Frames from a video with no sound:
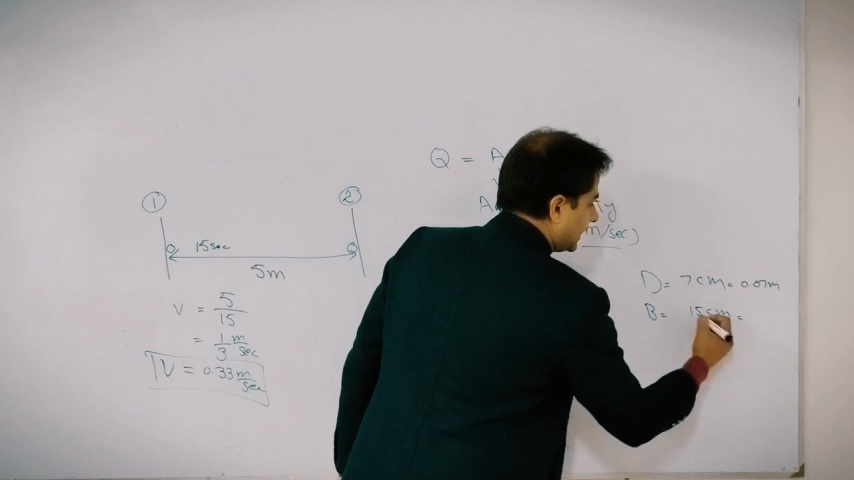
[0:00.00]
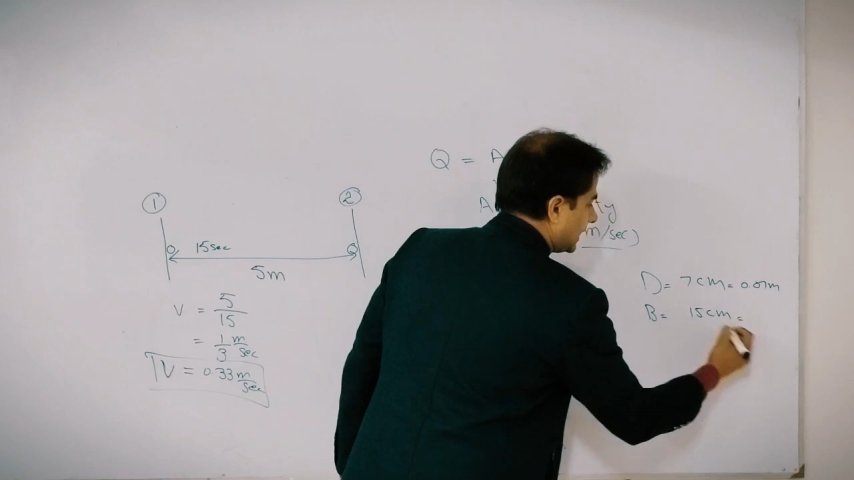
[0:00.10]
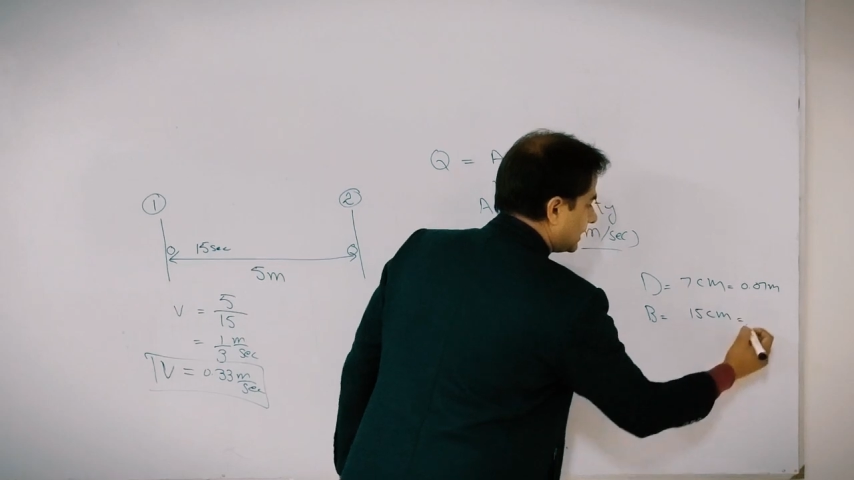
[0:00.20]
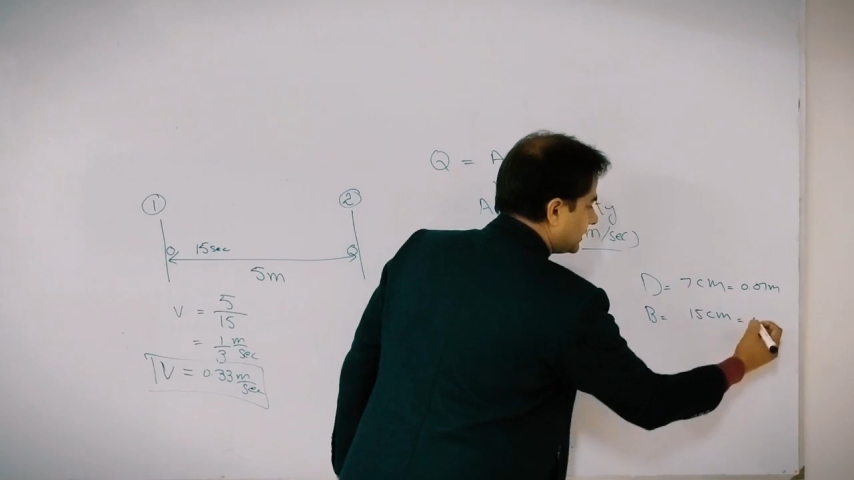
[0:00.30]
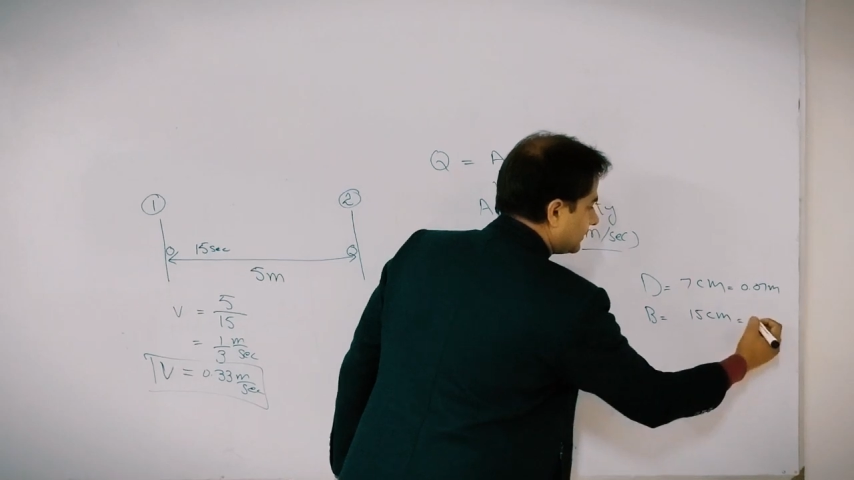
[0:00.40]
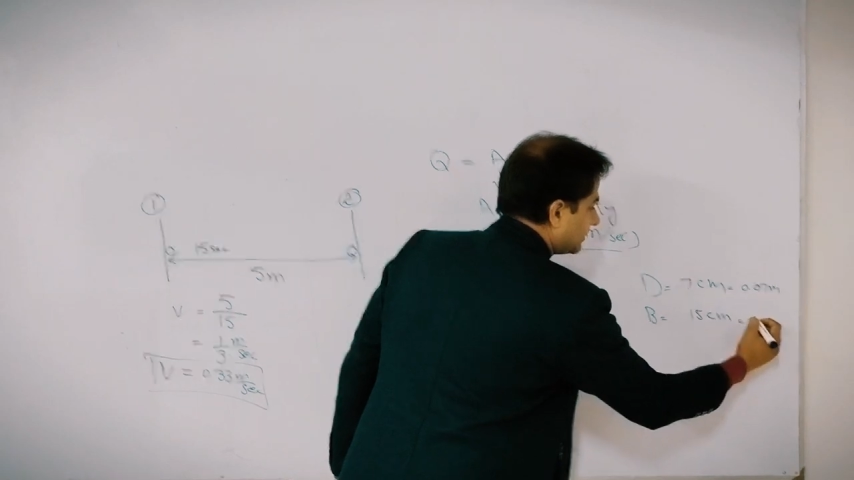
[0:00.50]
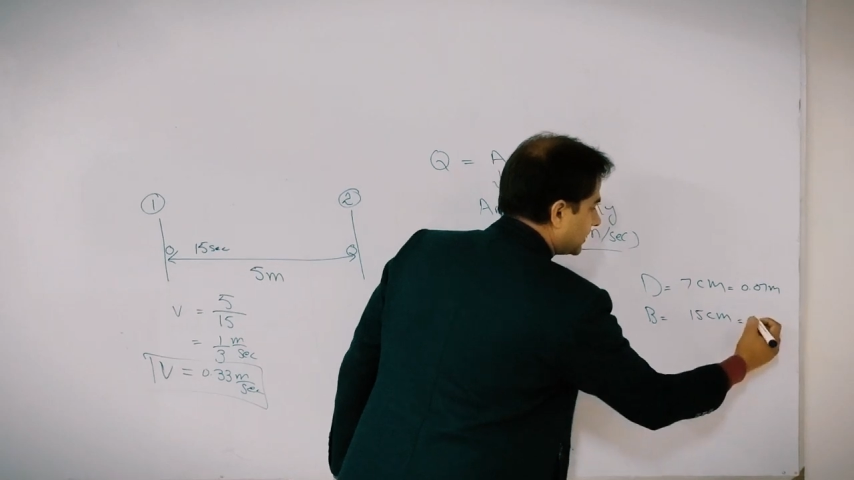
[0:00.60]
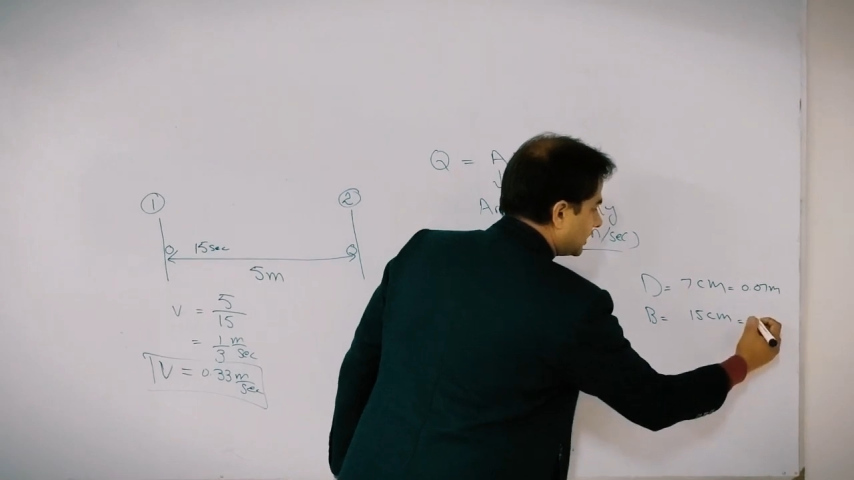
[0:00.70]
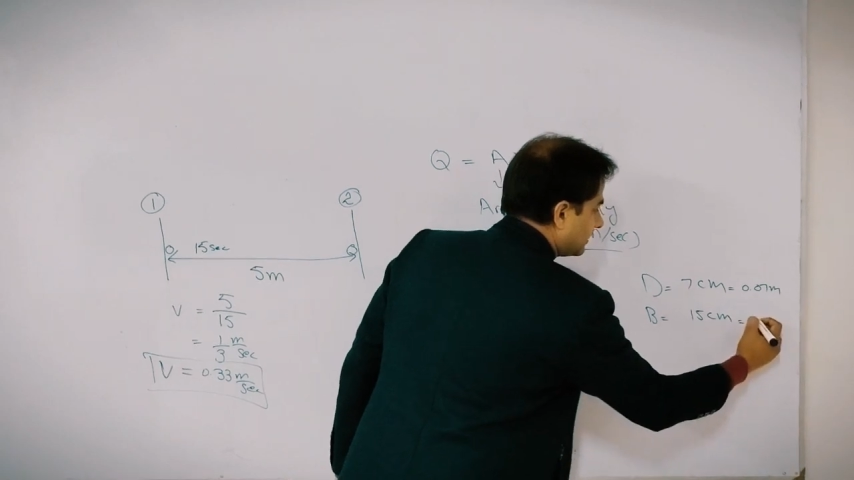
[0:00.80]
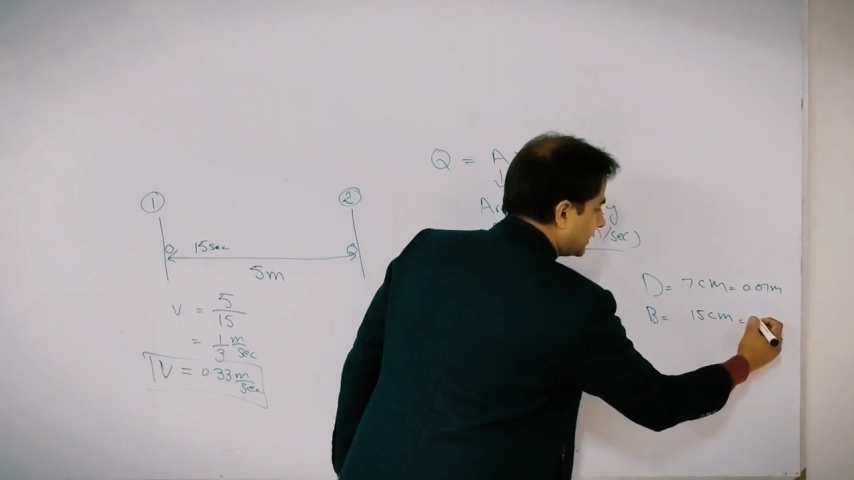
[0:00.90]
and it will
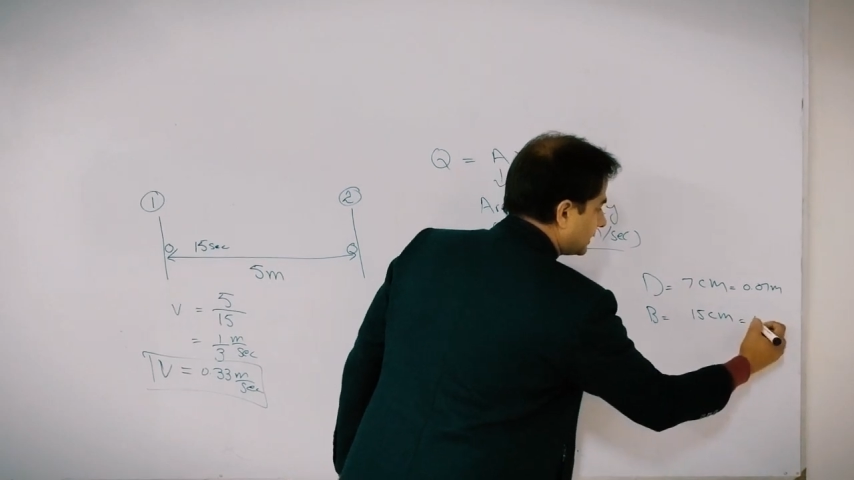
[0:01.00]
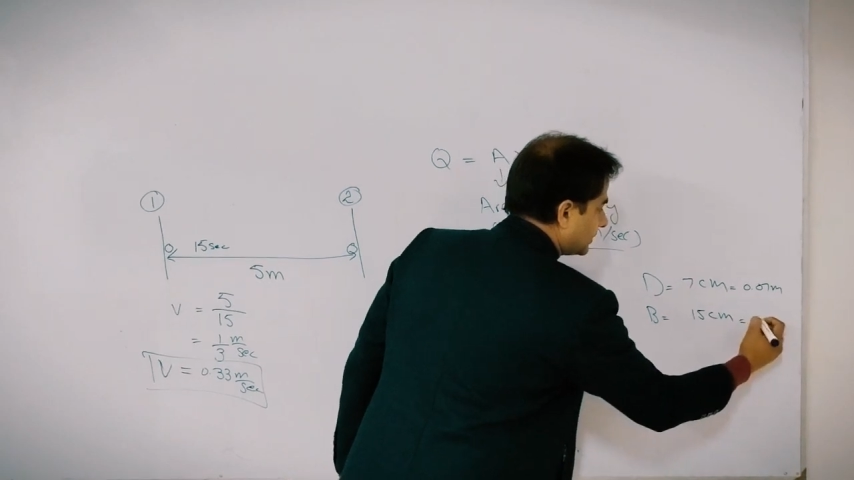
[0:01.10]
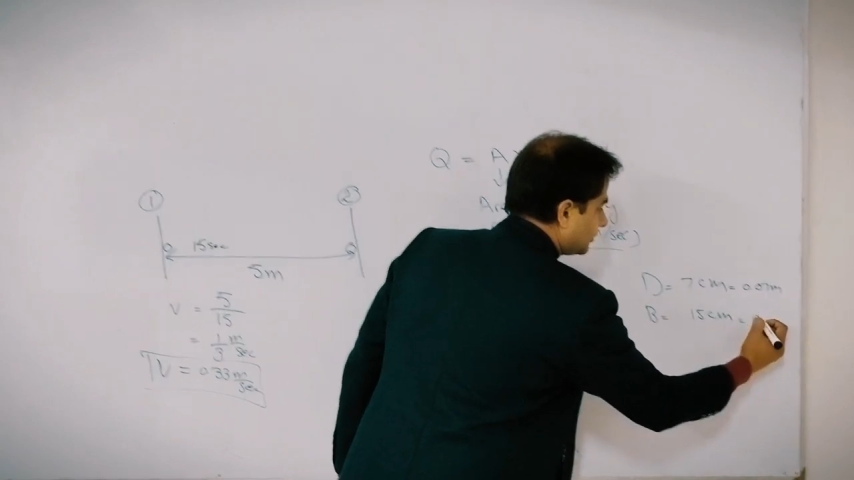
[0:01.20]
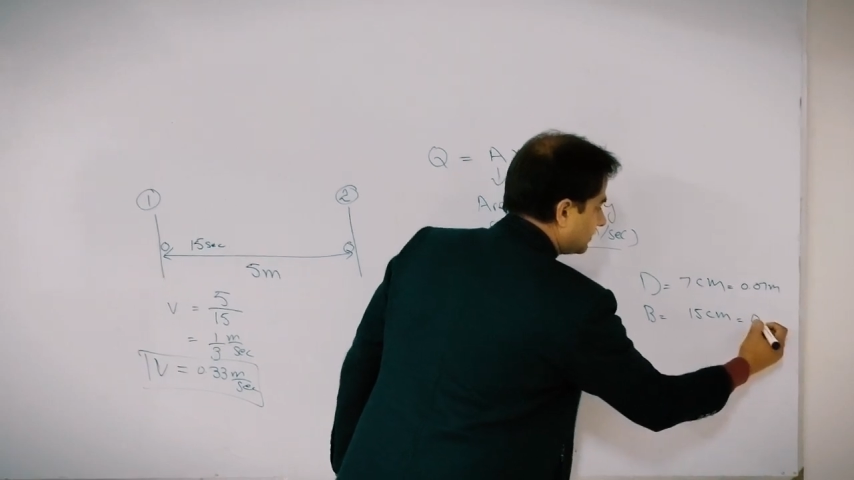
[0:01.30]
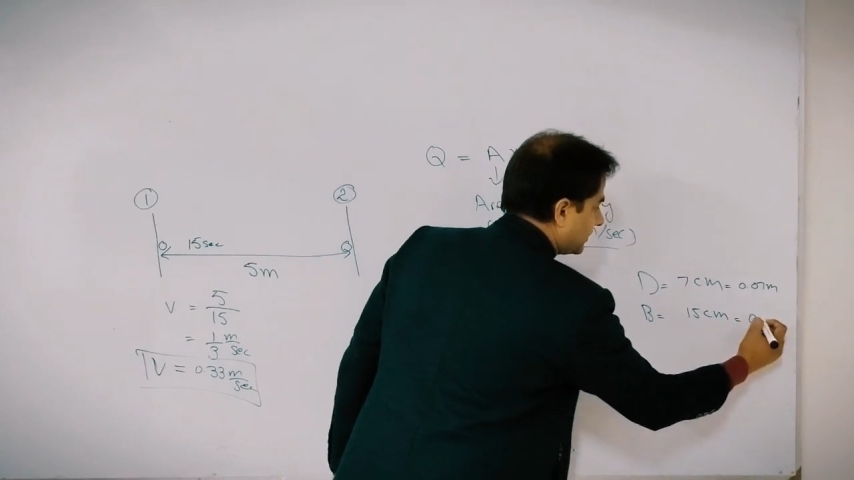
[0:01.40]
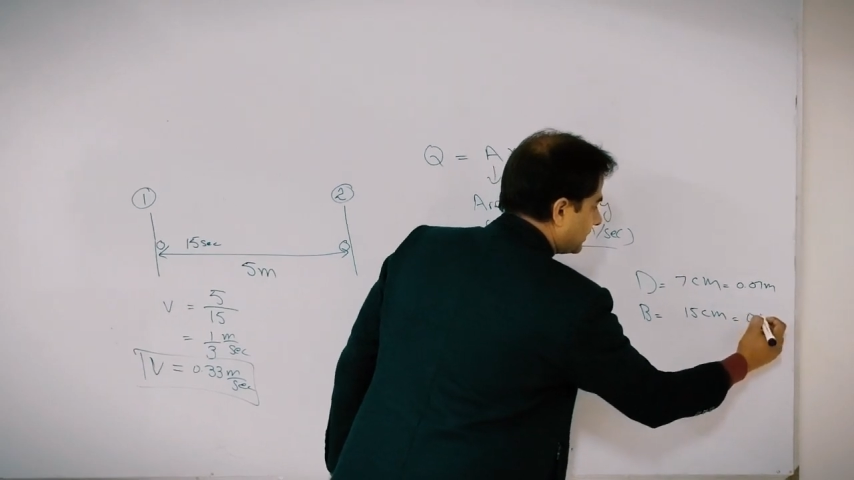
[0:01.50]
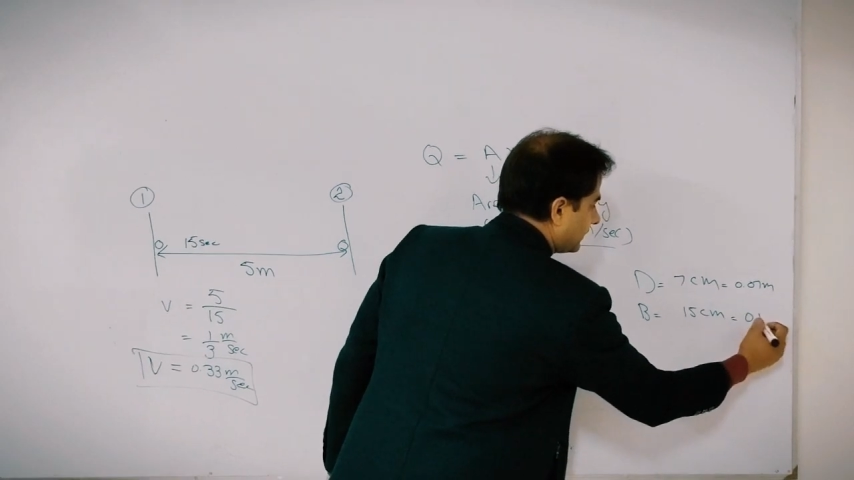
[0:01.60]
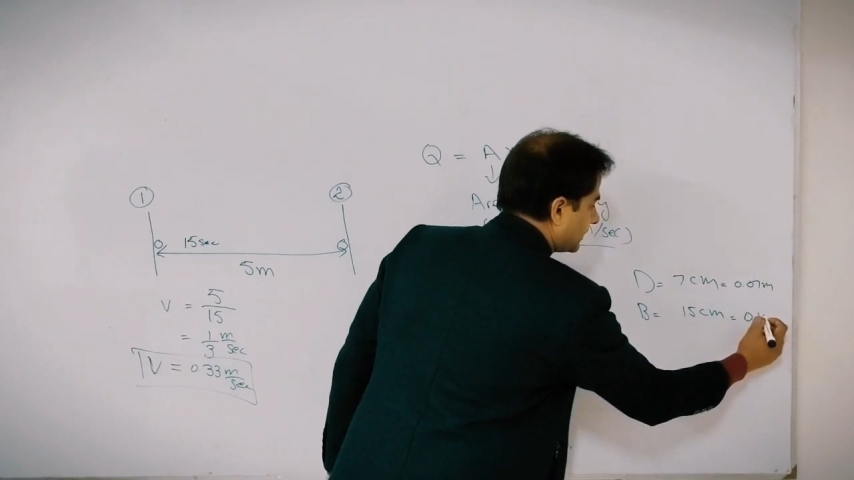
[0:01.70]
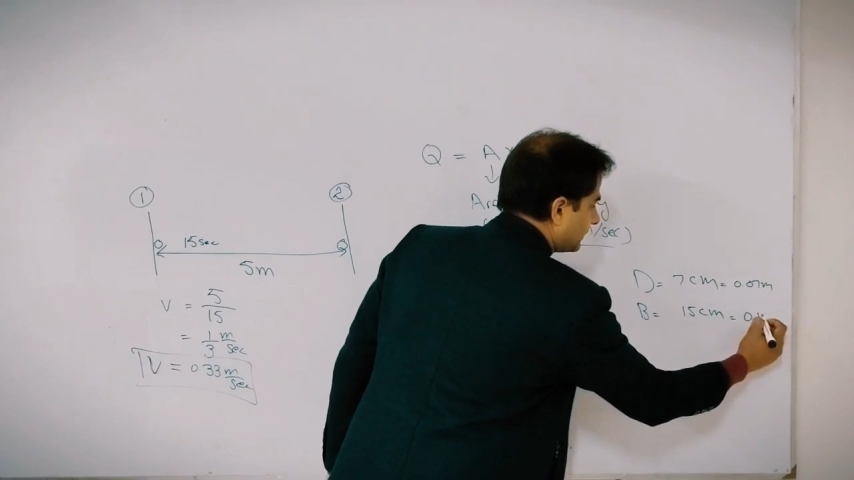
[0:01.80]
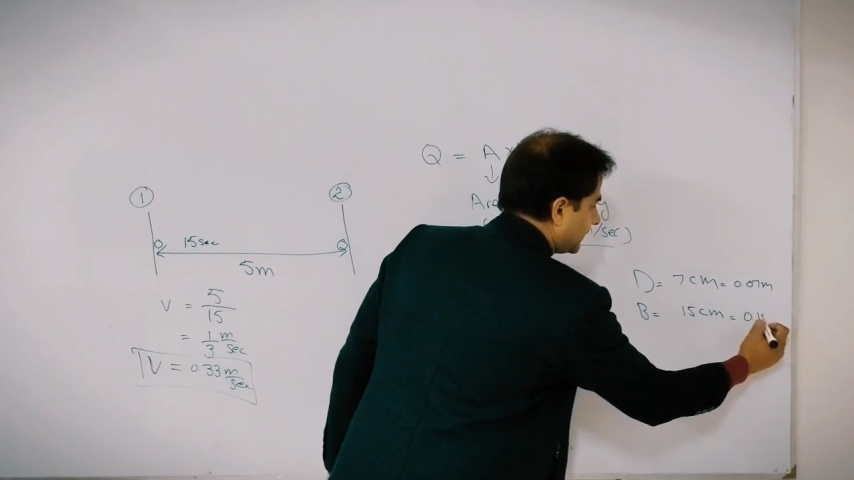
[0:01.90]
become as
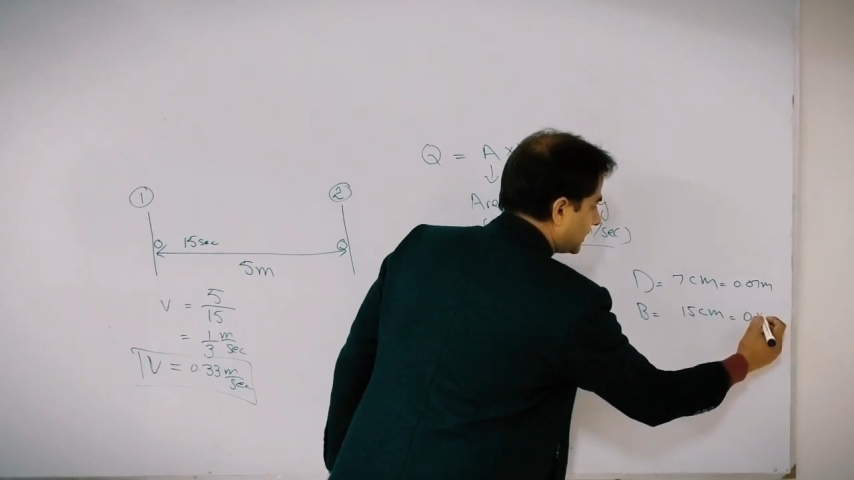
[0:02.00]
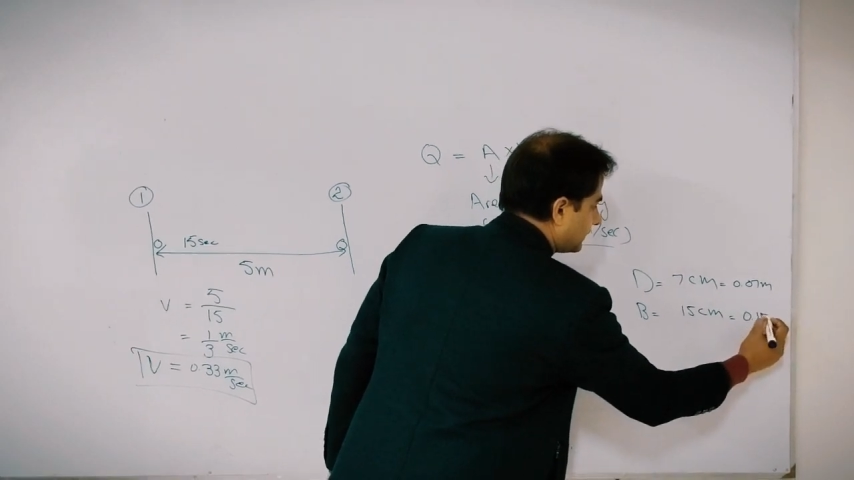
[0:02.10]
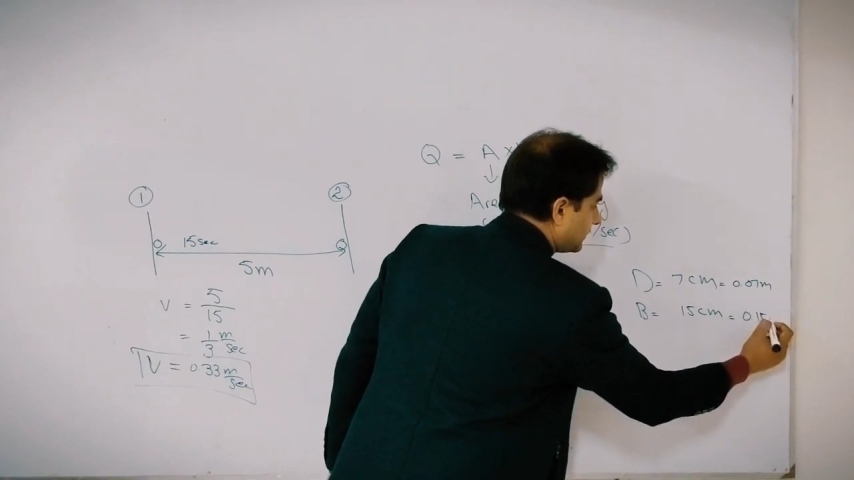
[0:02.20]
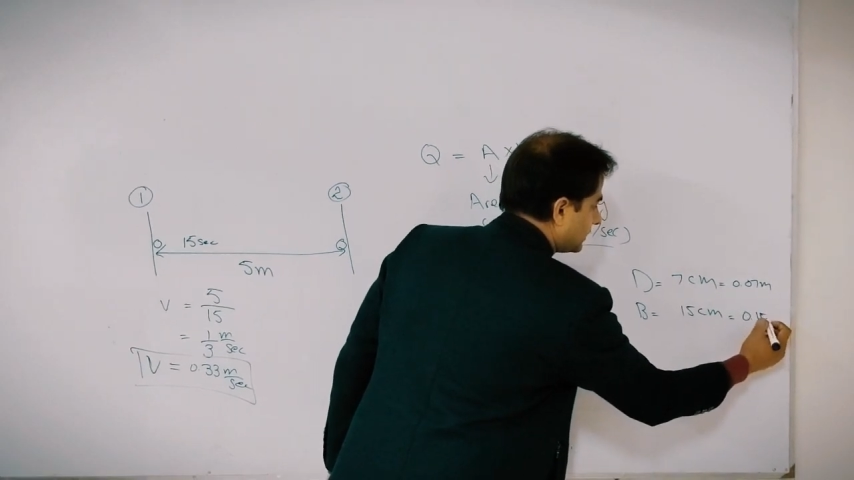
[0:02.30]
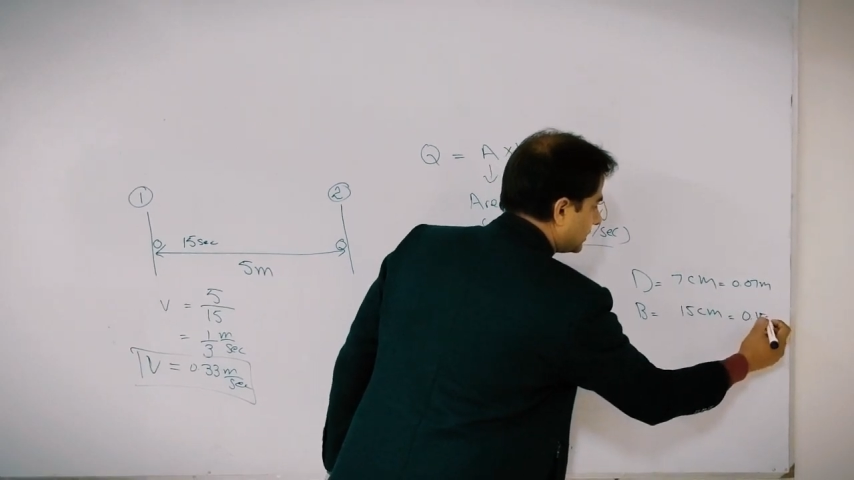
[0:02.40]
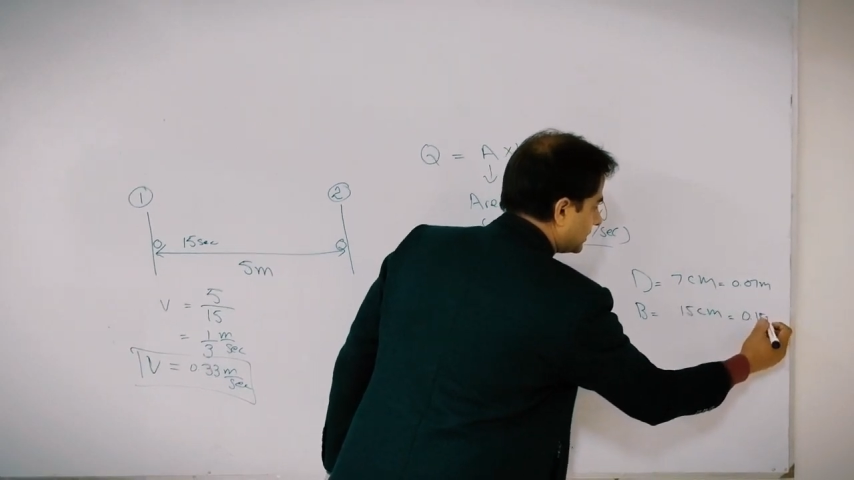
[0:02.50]
0.15